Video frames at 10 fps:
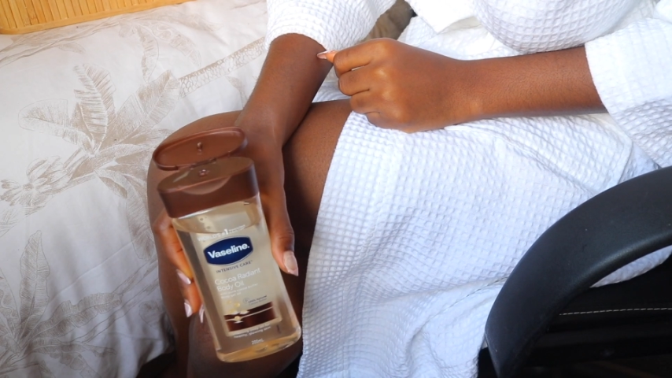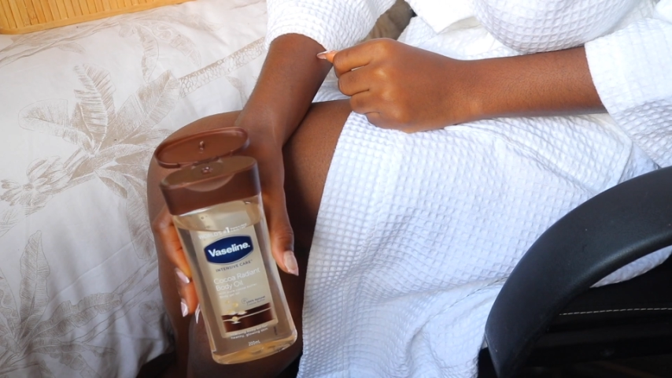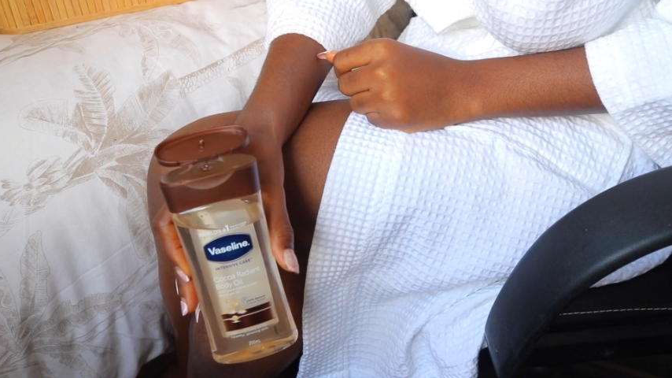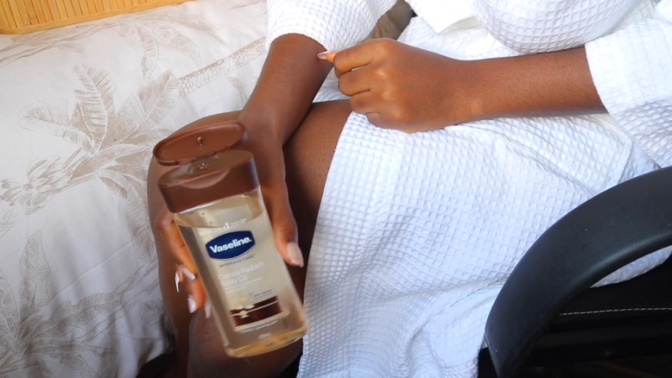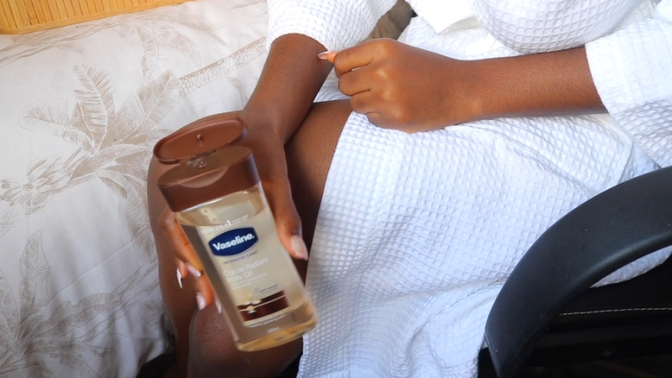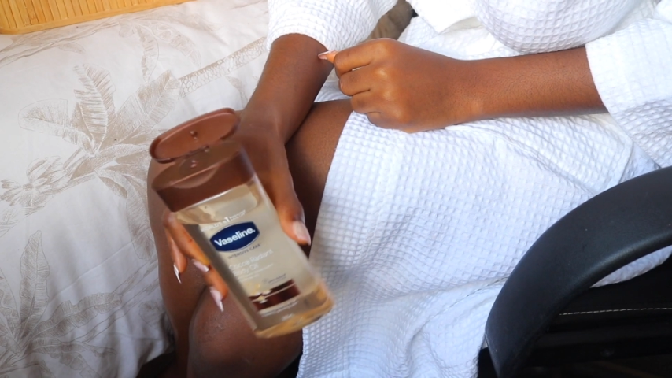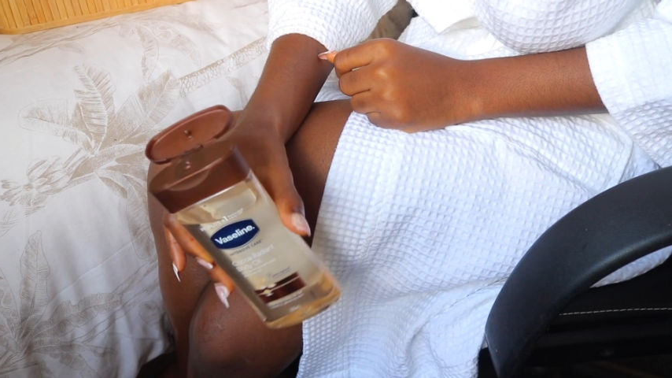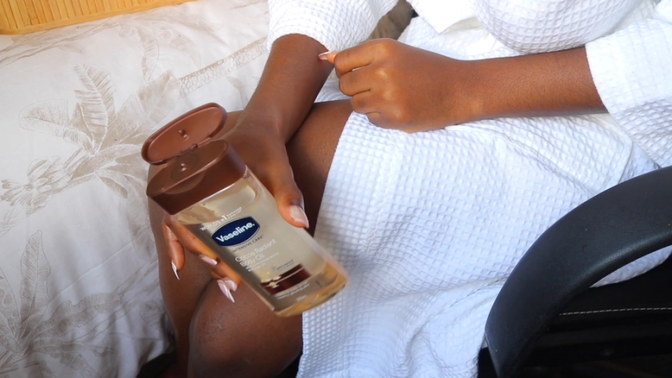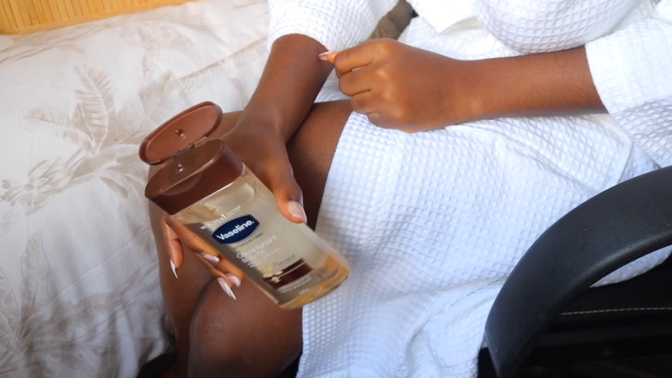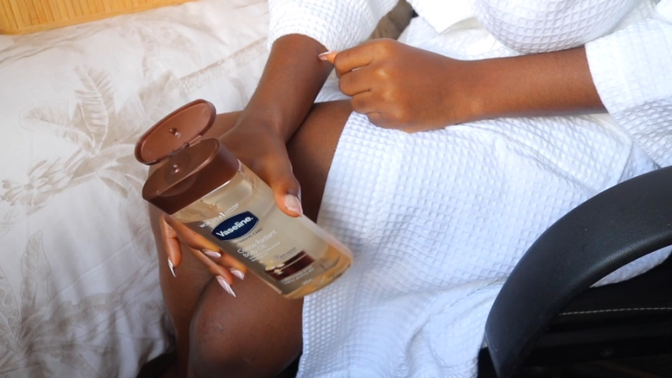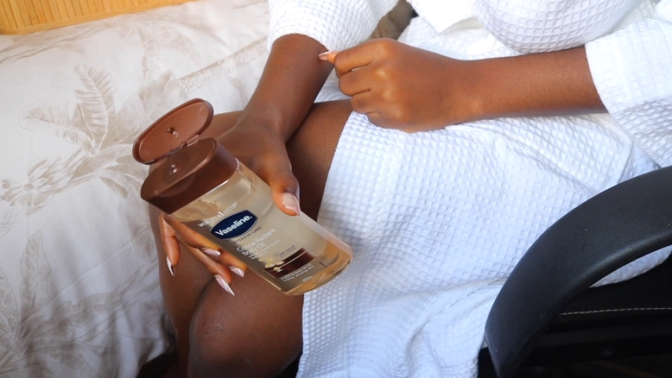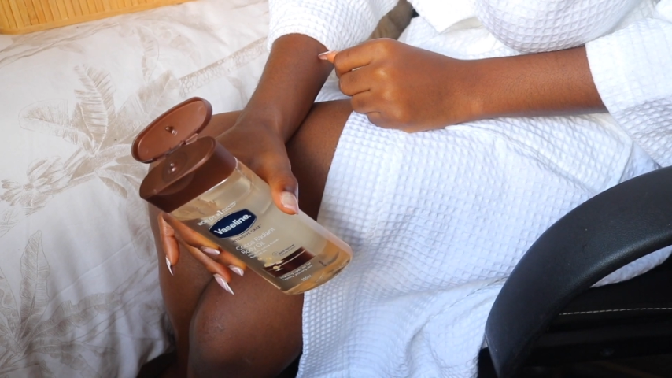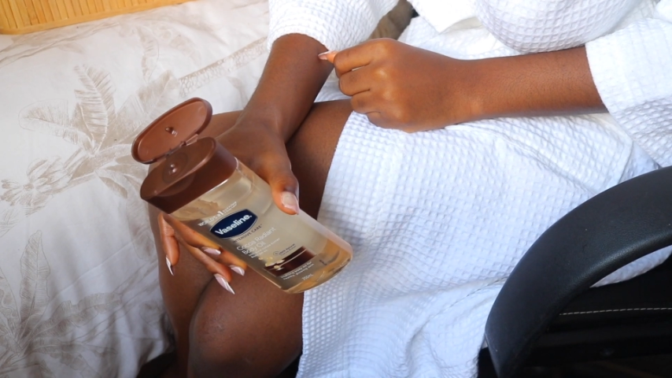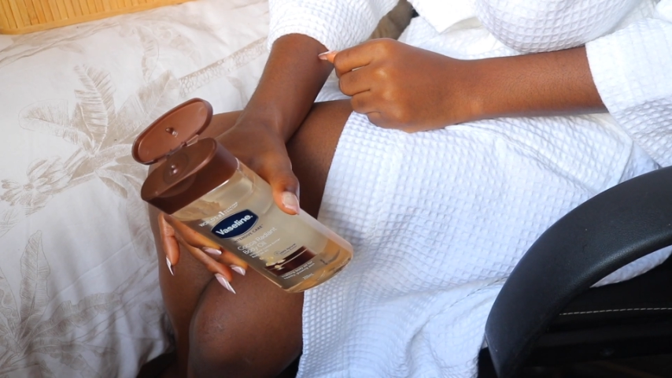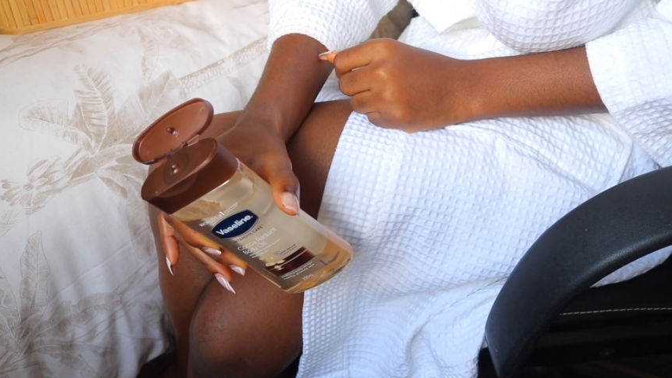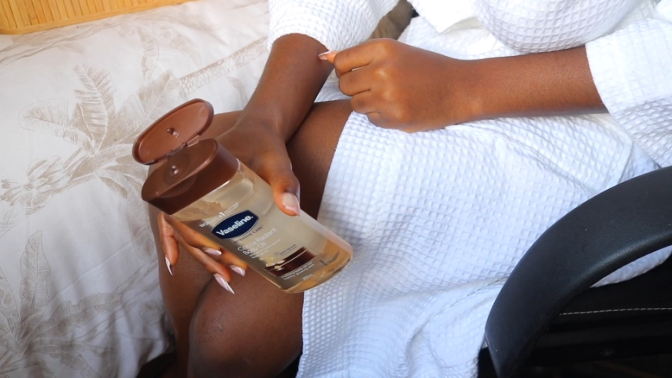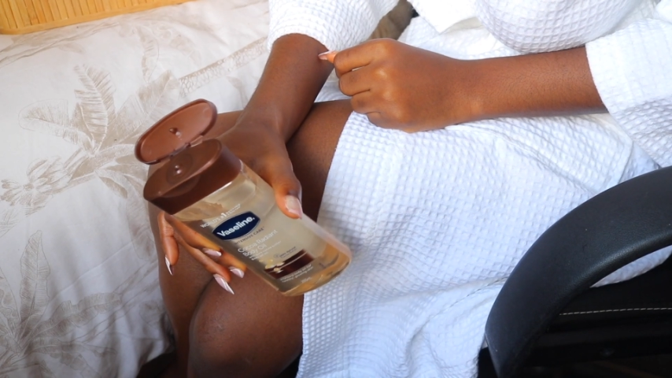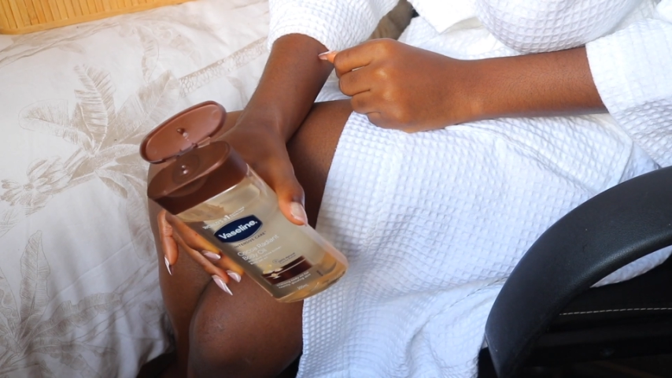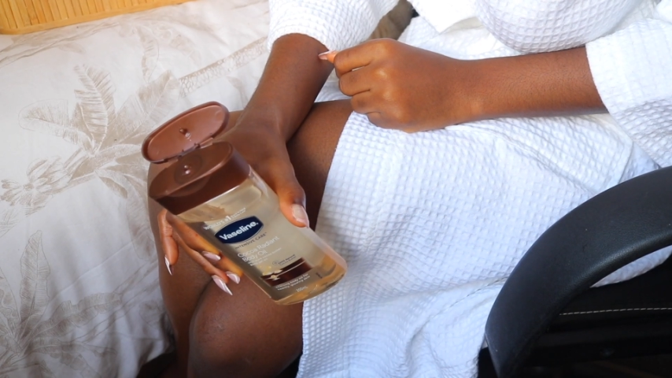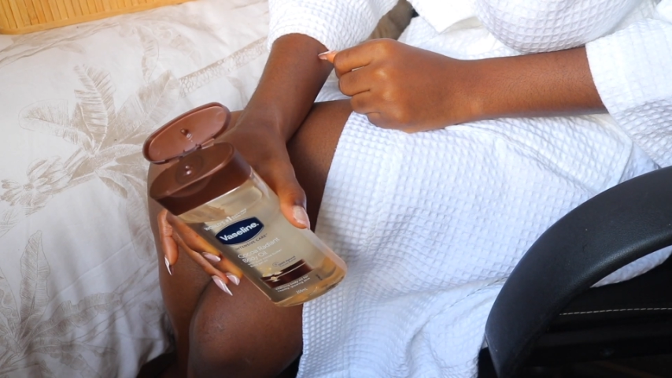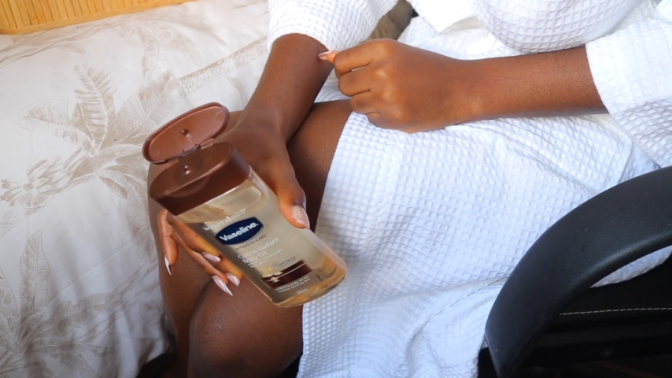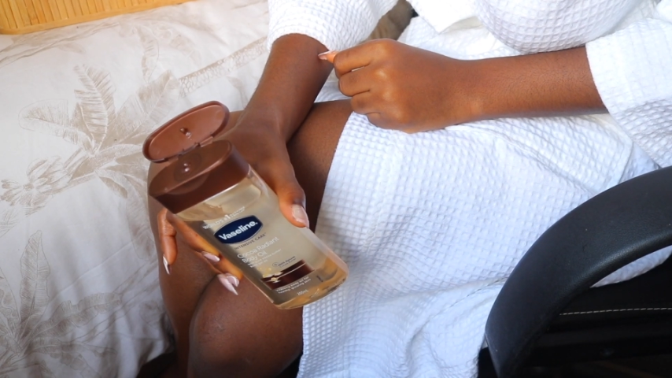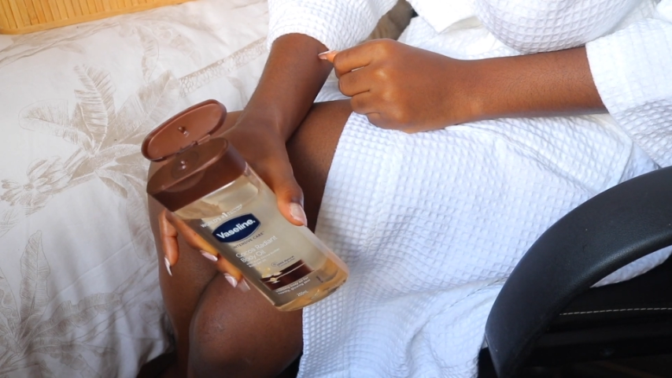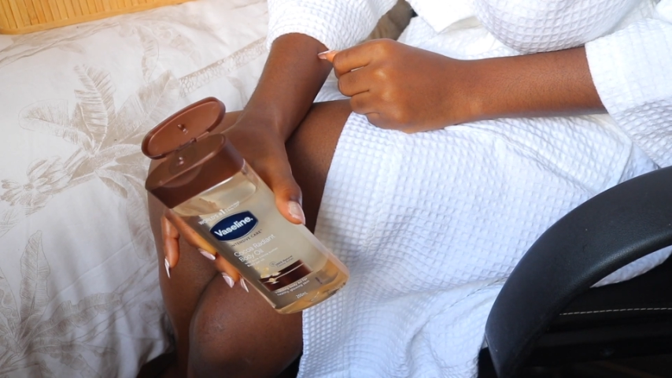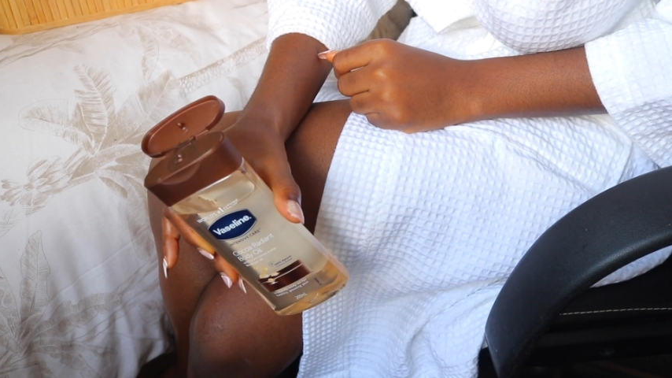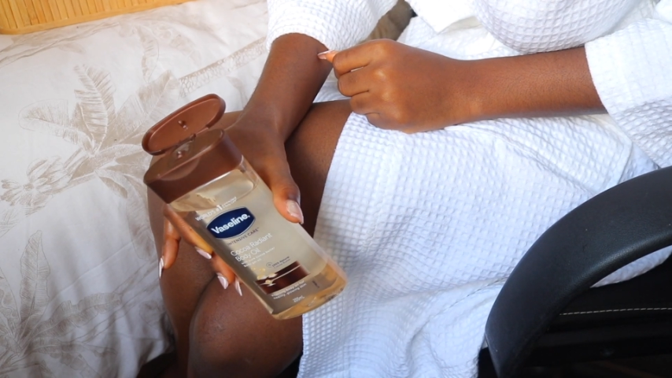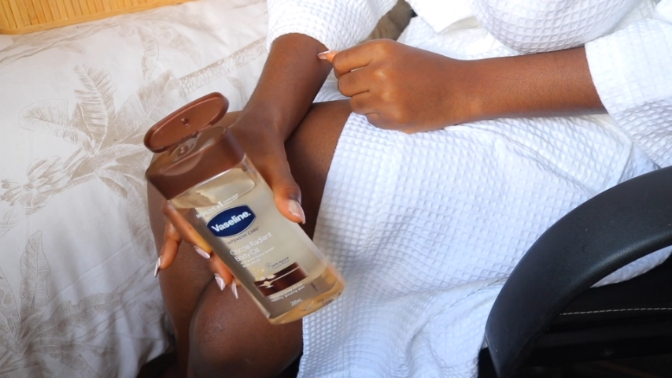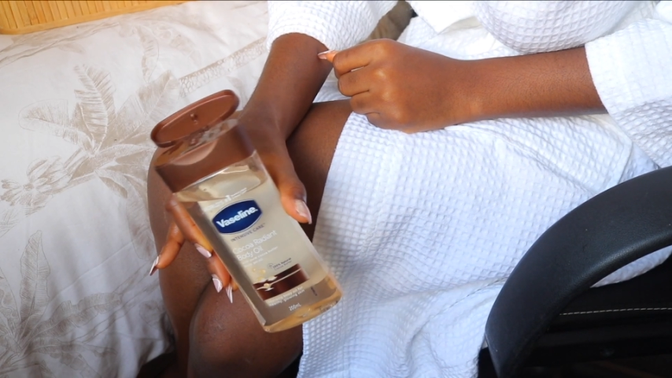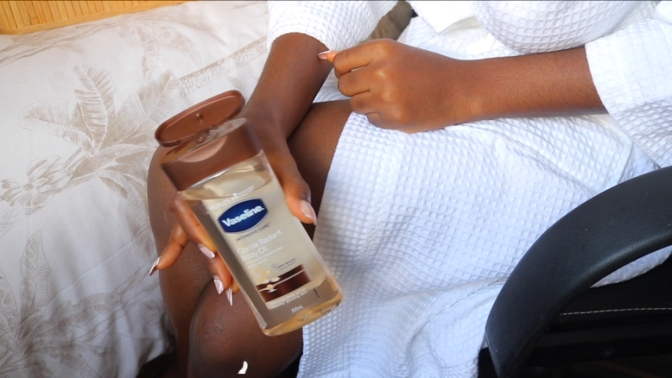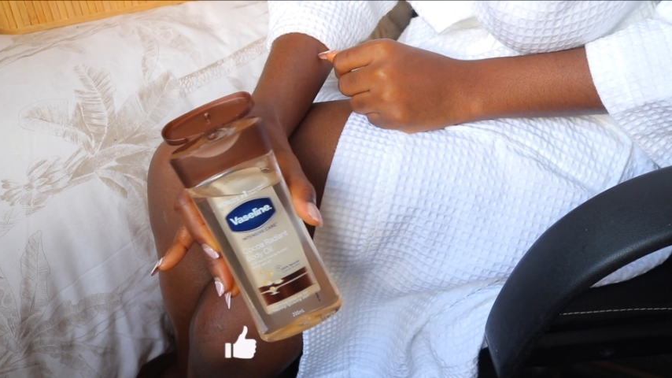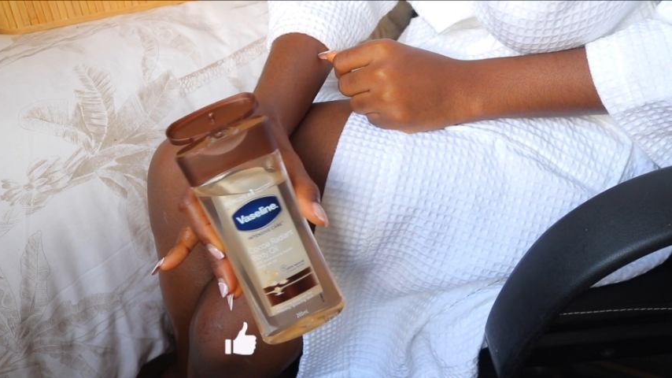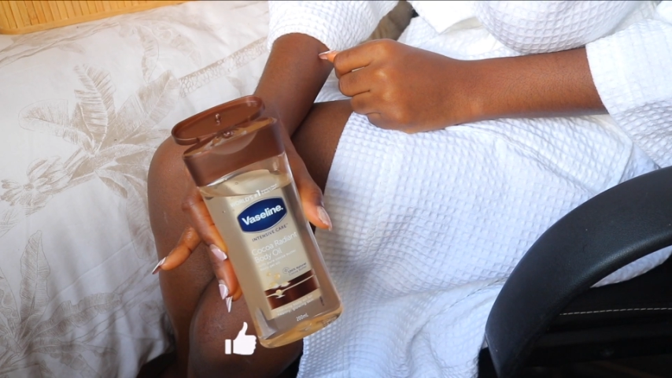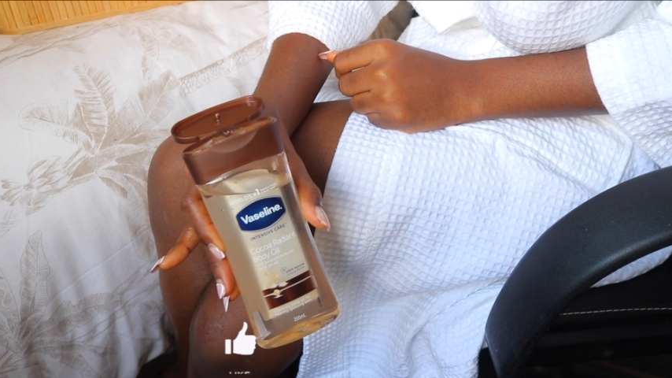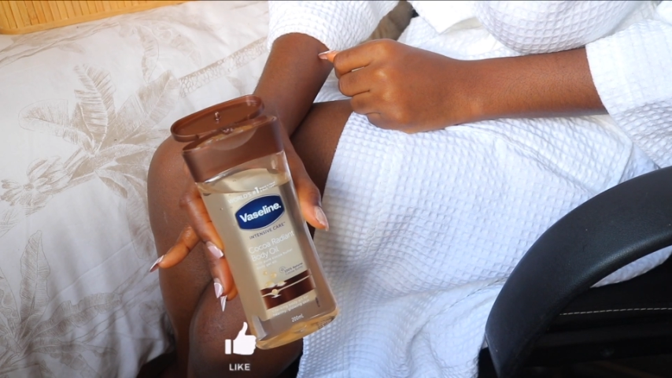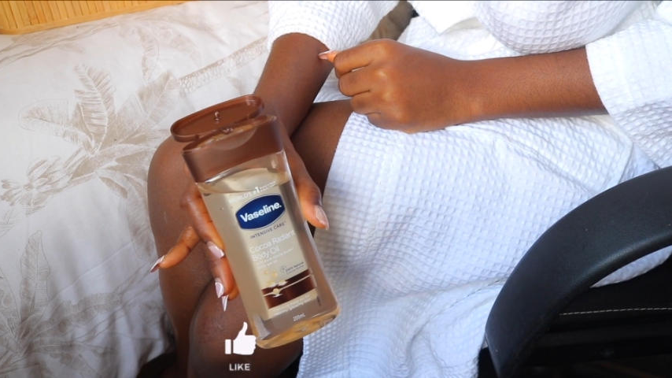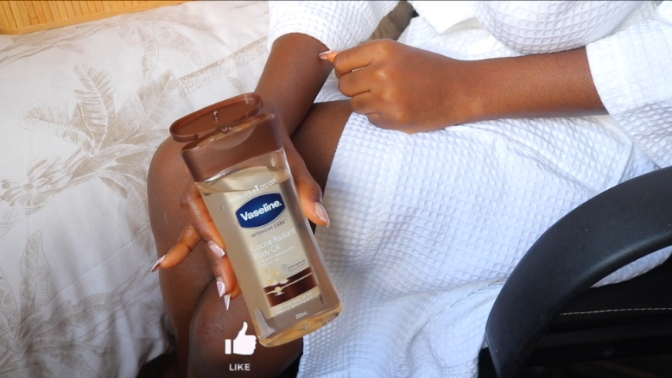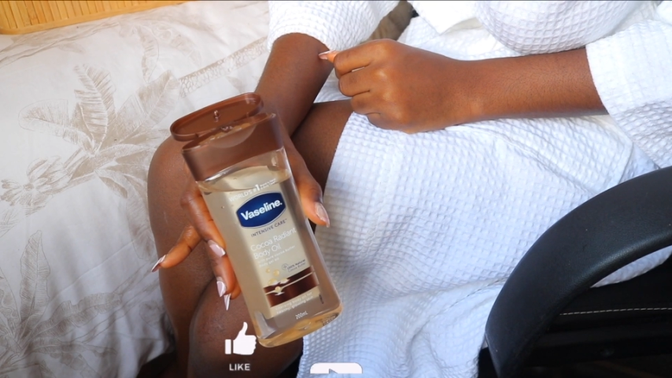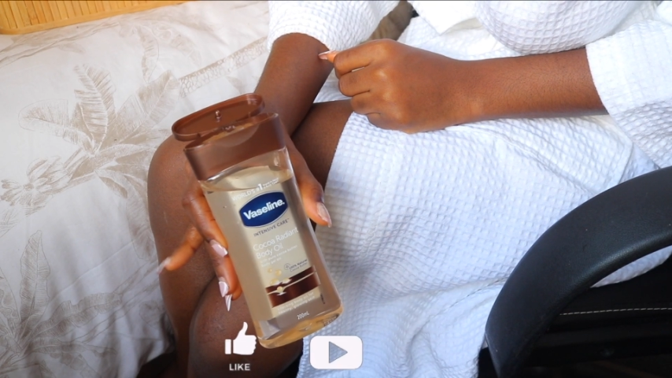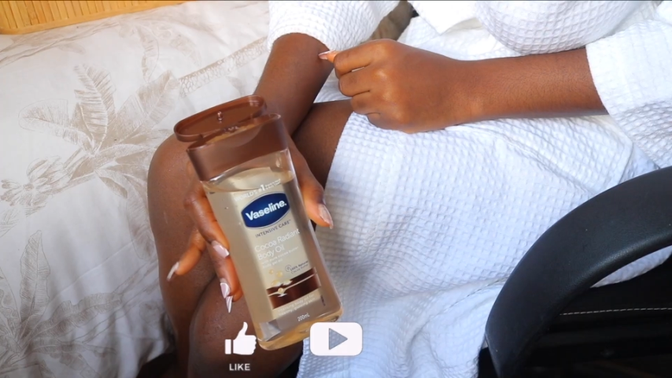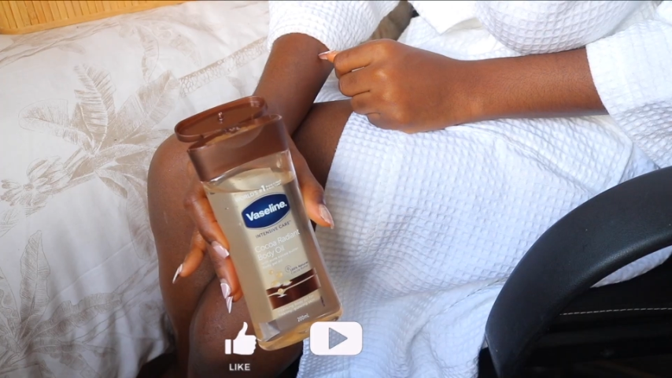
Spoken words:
Nobody's mouth can be seen.